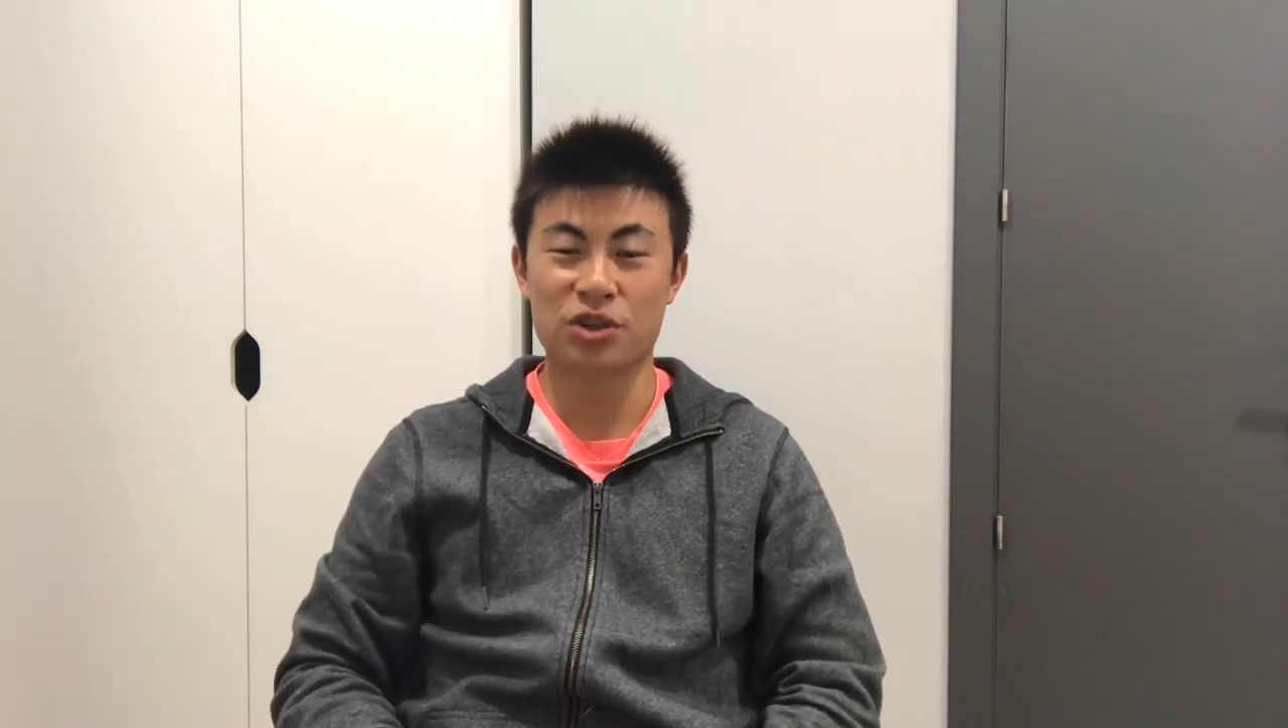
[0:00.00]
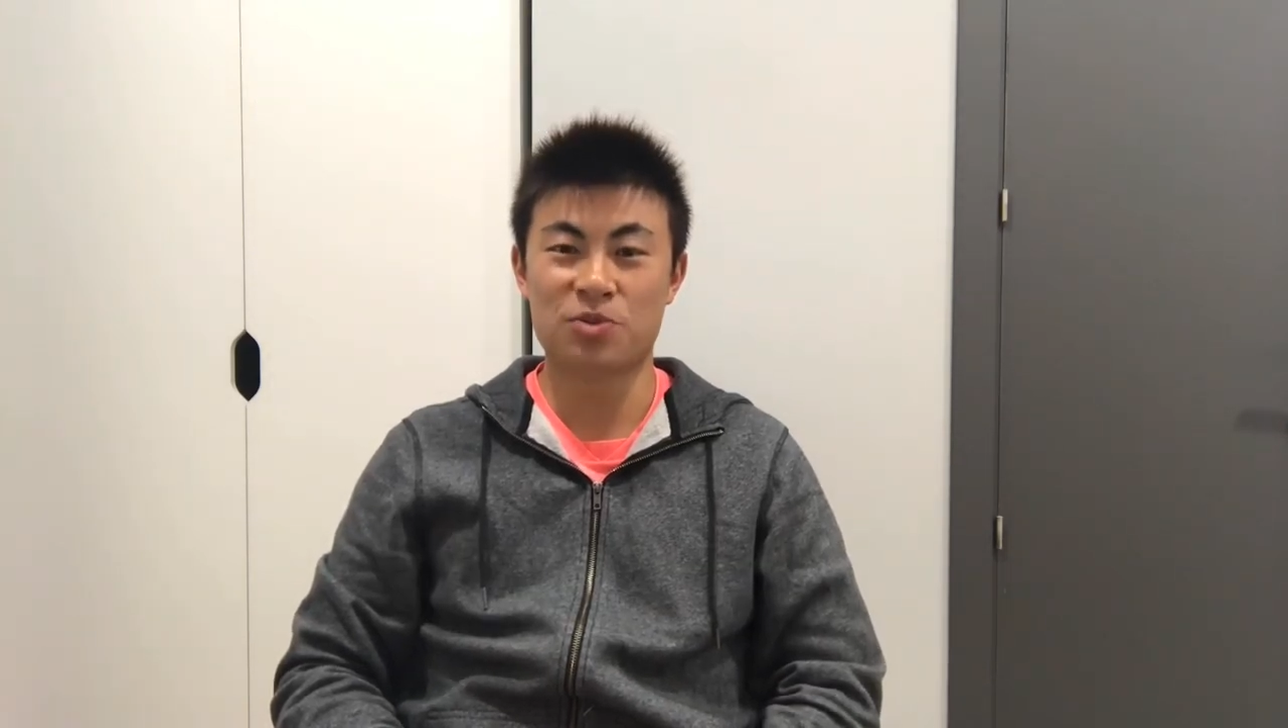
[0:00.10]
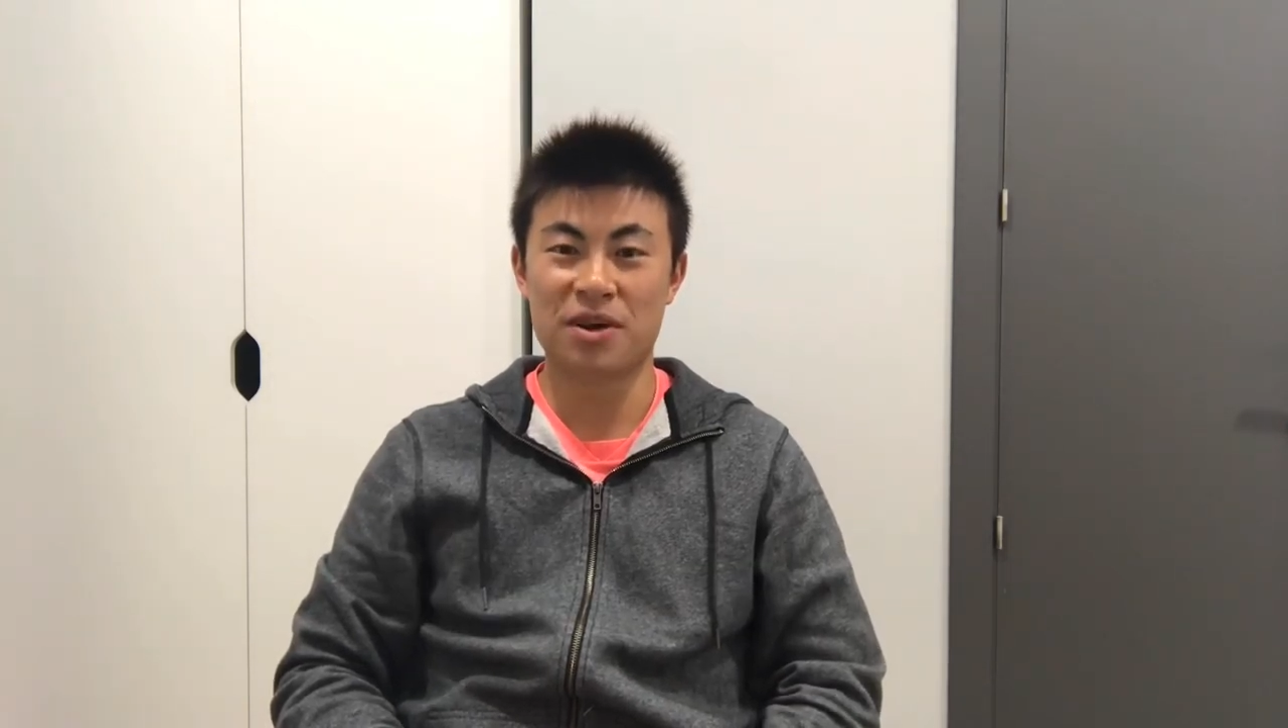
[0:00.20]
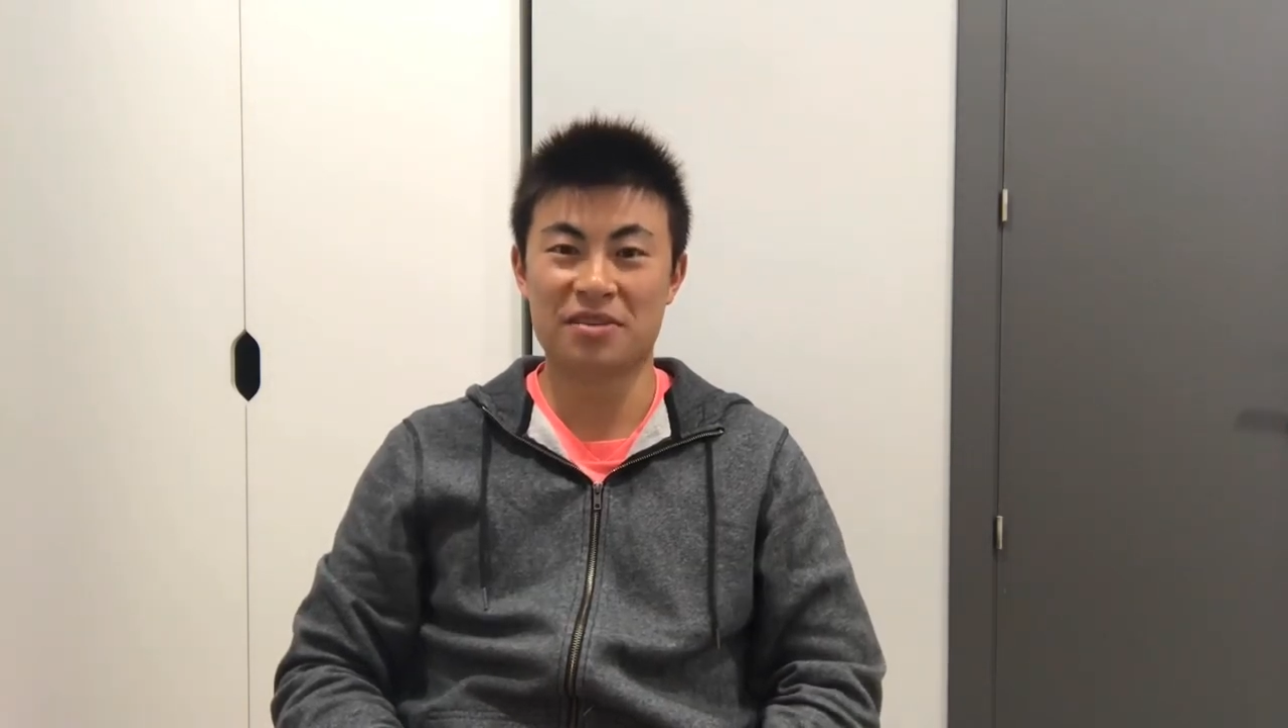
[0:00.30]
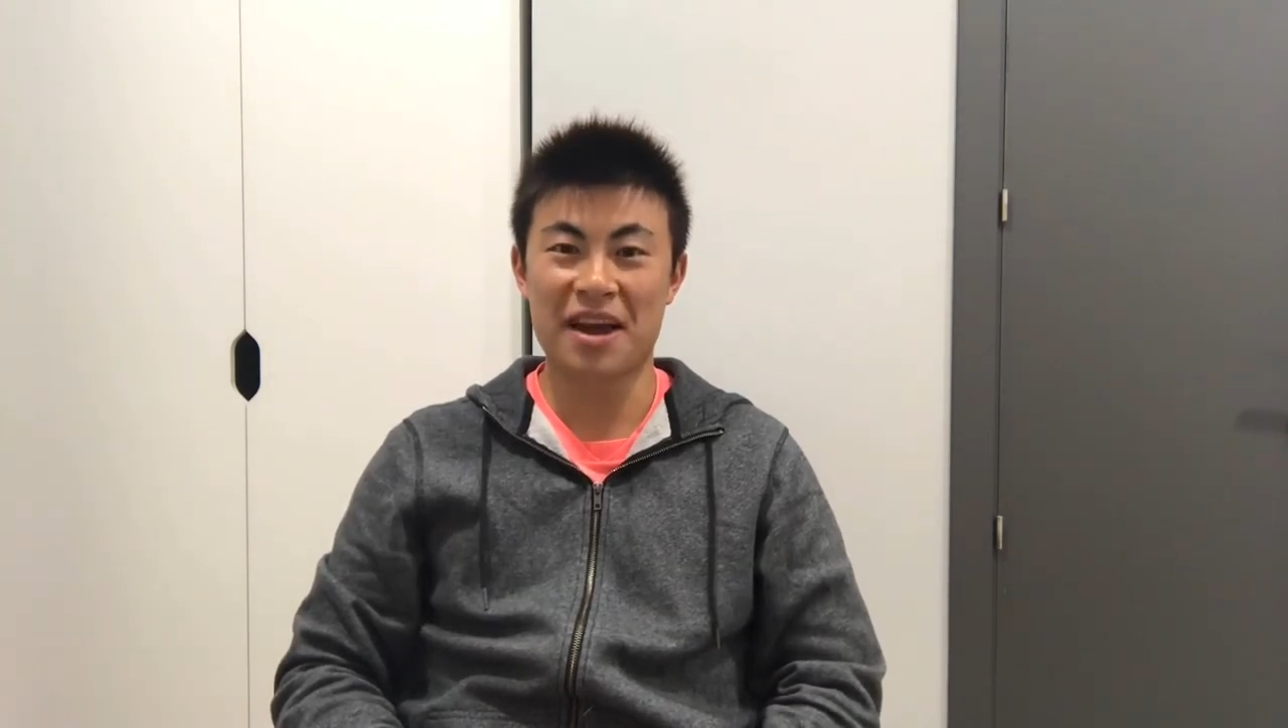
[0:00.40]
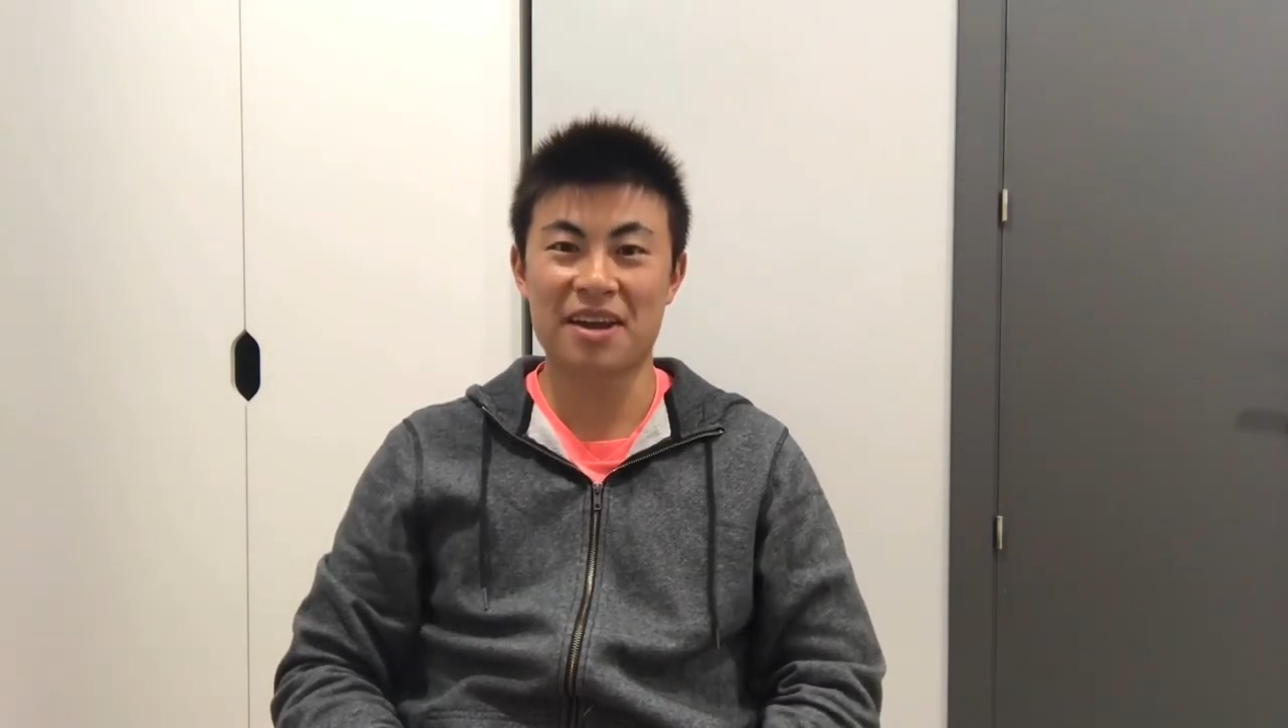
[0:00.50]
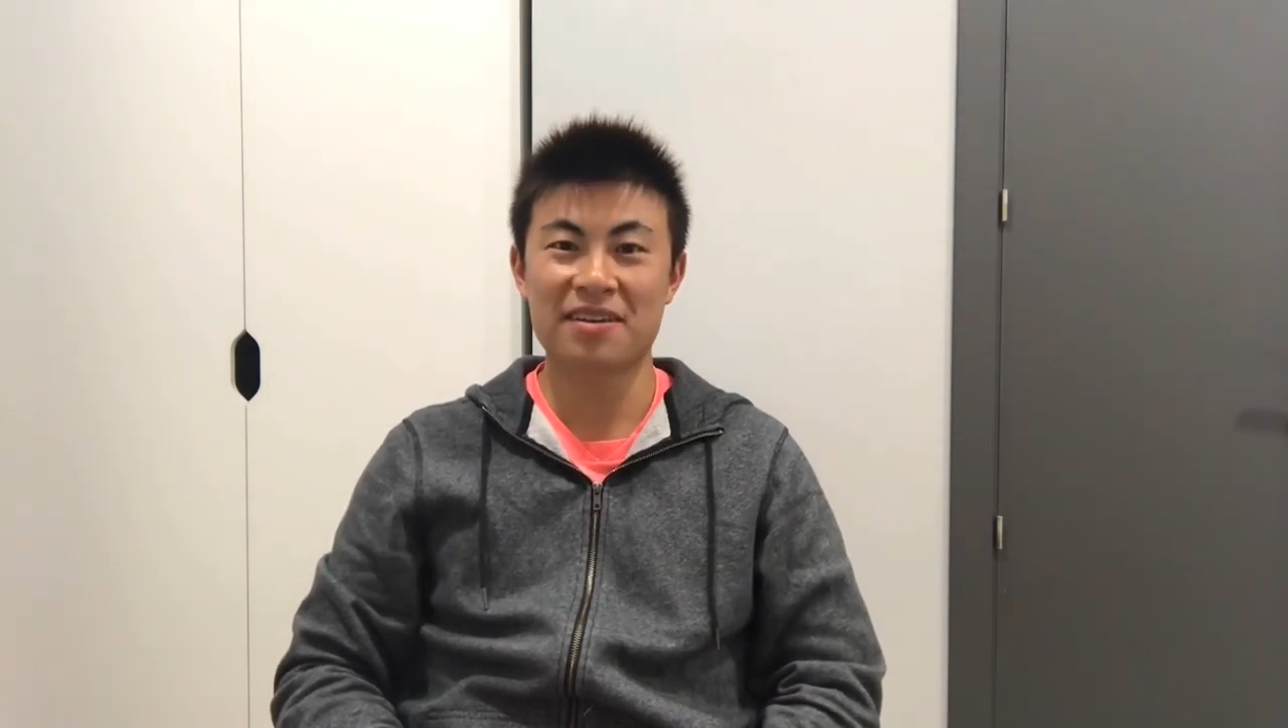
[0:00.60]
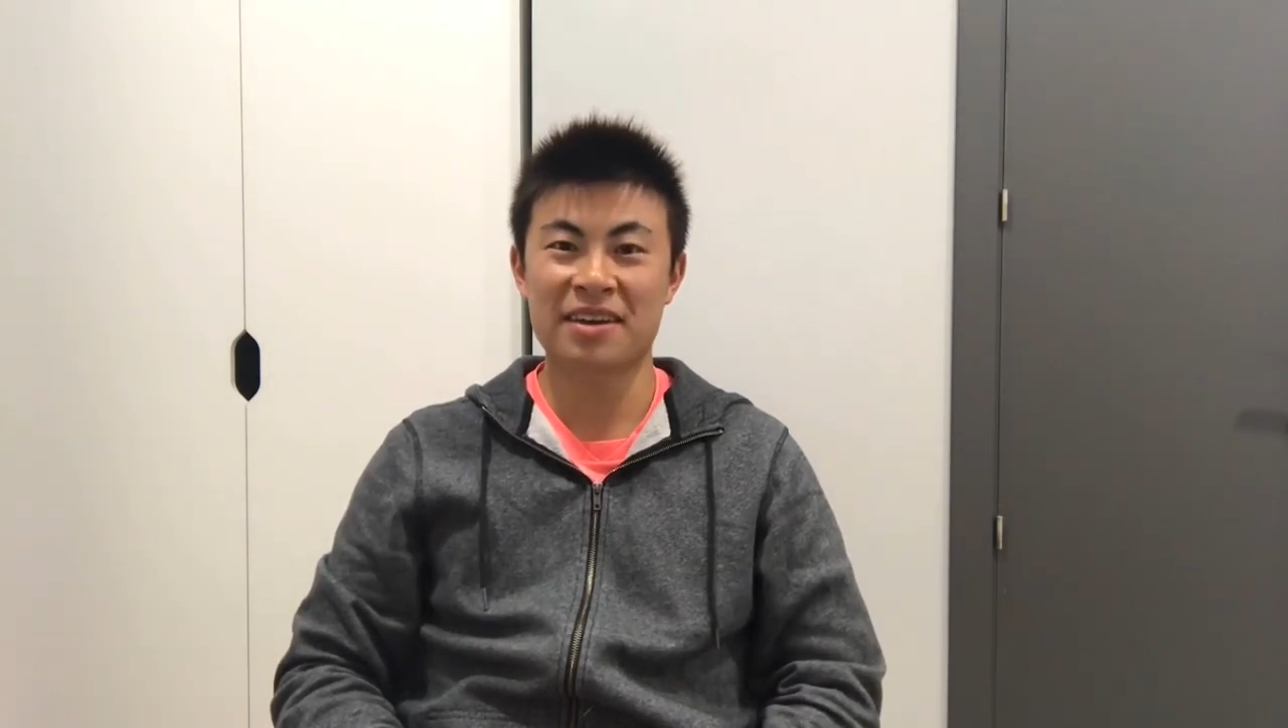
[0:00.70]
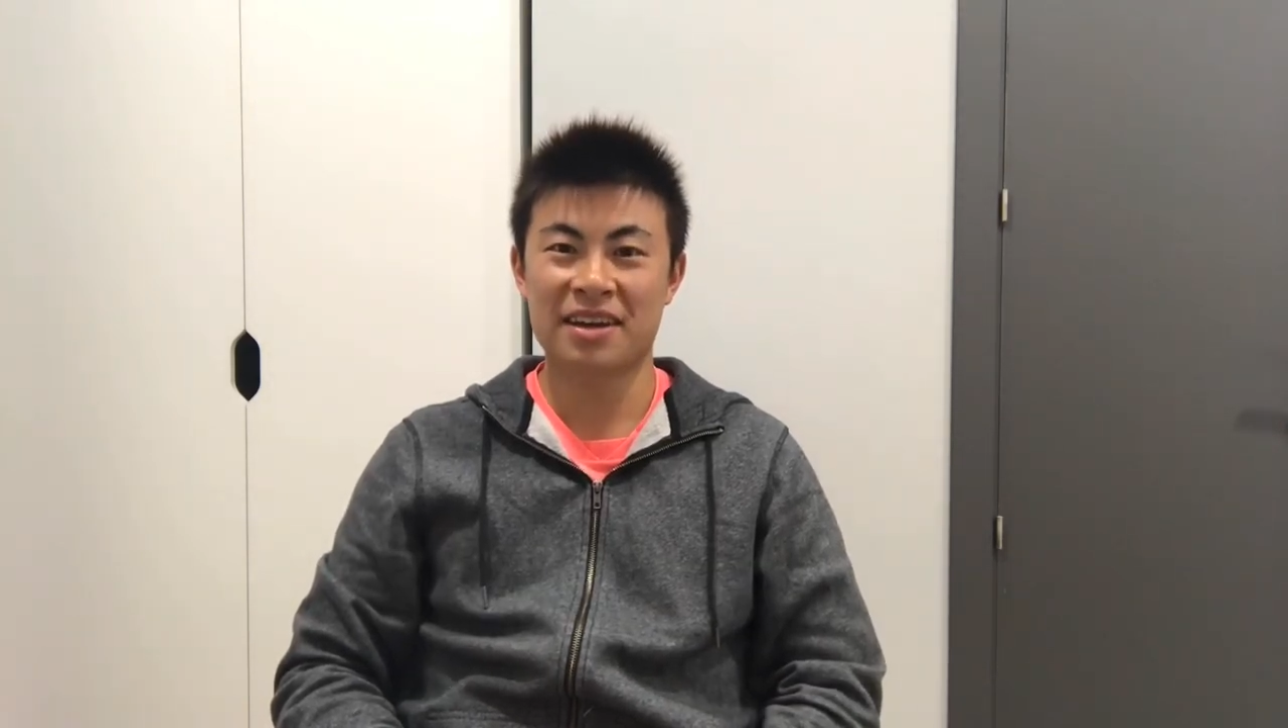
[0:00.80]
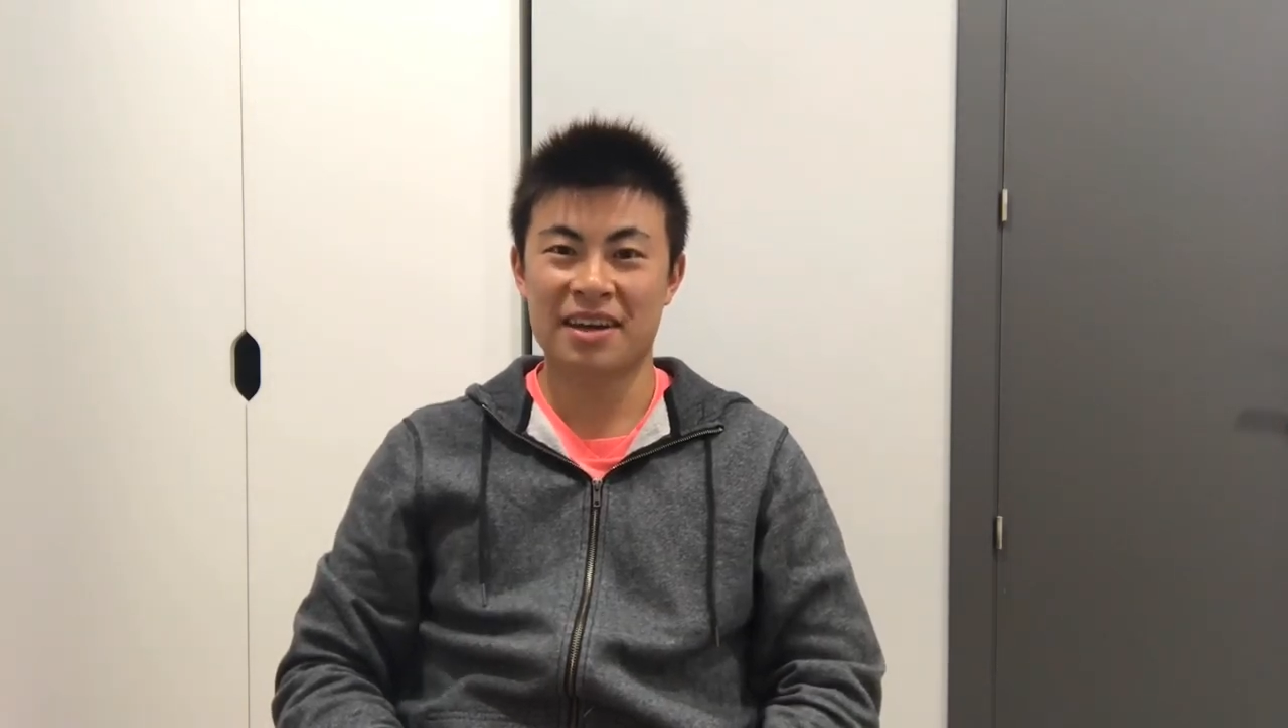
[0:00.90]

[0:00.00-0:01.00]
onto my second,